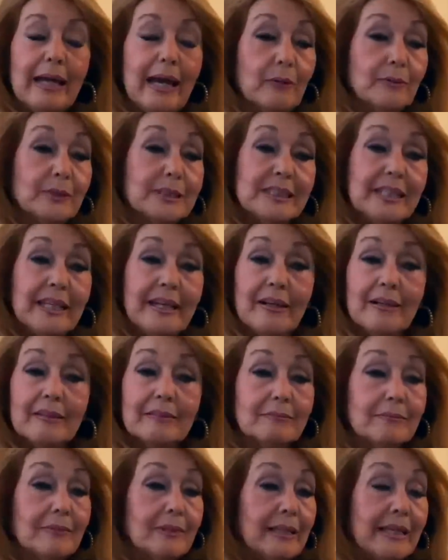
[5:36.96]
I was
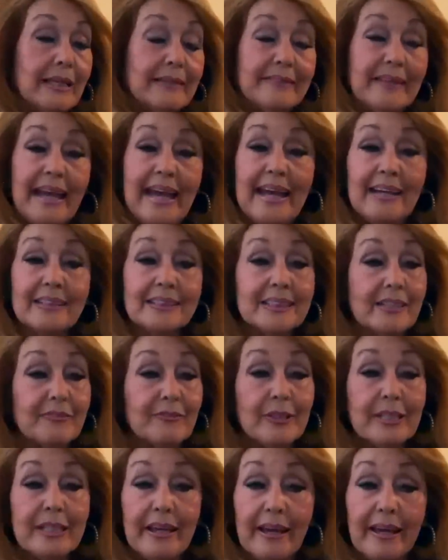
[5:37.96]
there at the house
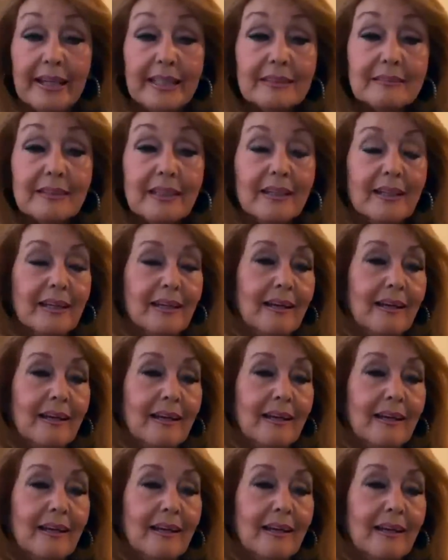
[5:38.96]
every day.
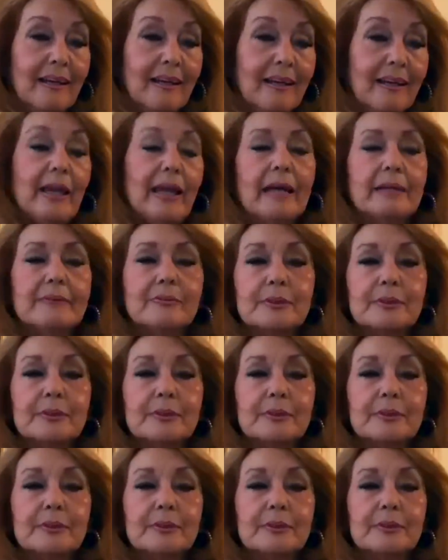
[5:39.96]
I
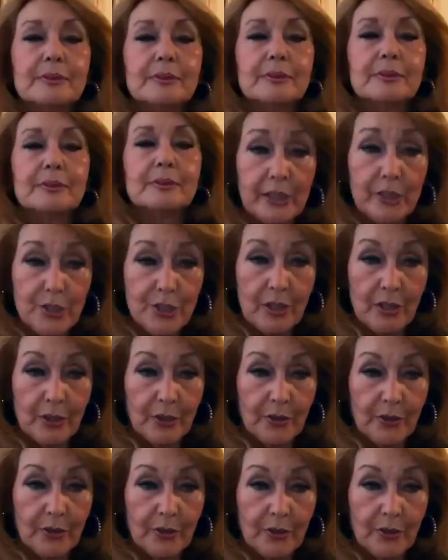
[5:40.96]
was 15 years
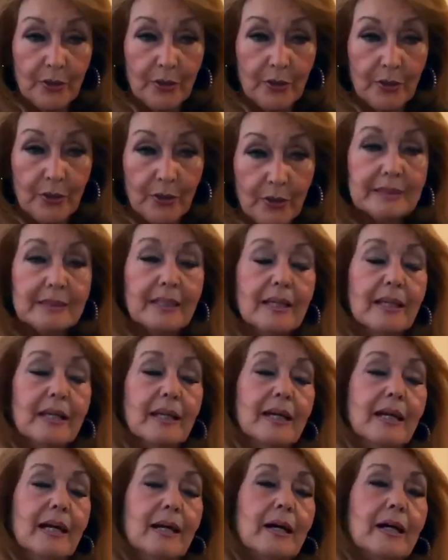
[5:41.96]
younger than Elvis.
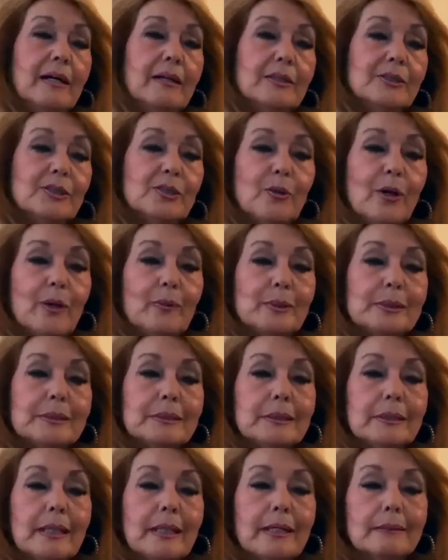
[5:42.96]
So I
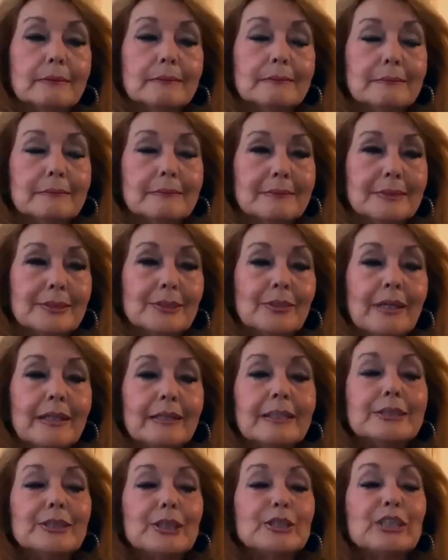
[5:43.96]
was,
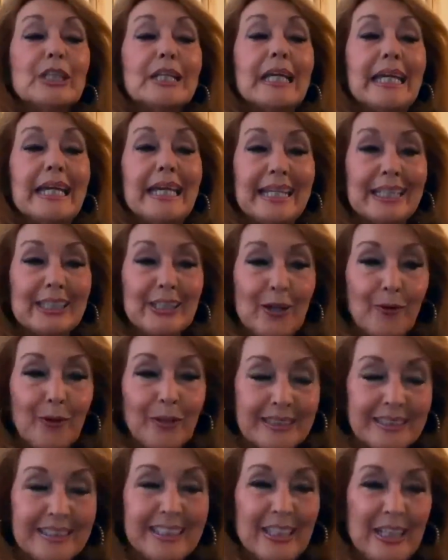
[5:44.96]
just a kid
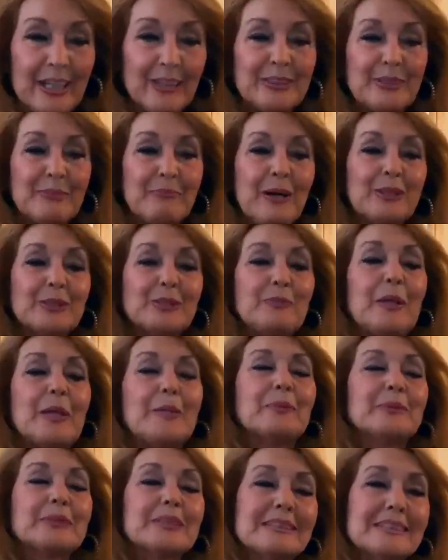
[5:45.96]
according, to most
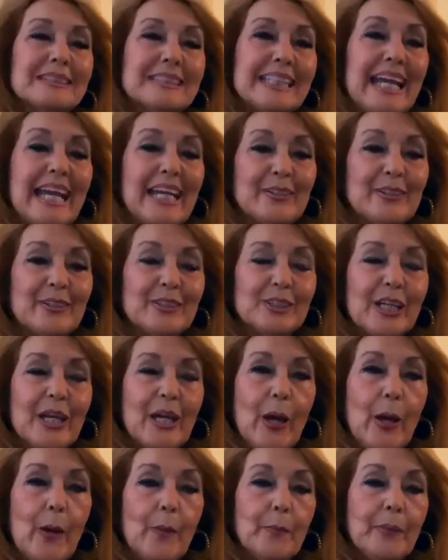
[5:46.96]
people's standards.
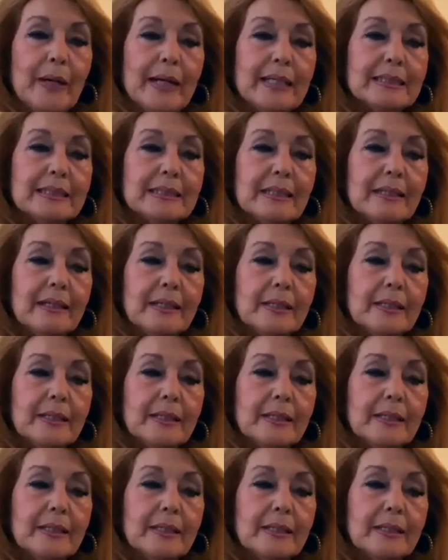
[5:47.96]
But,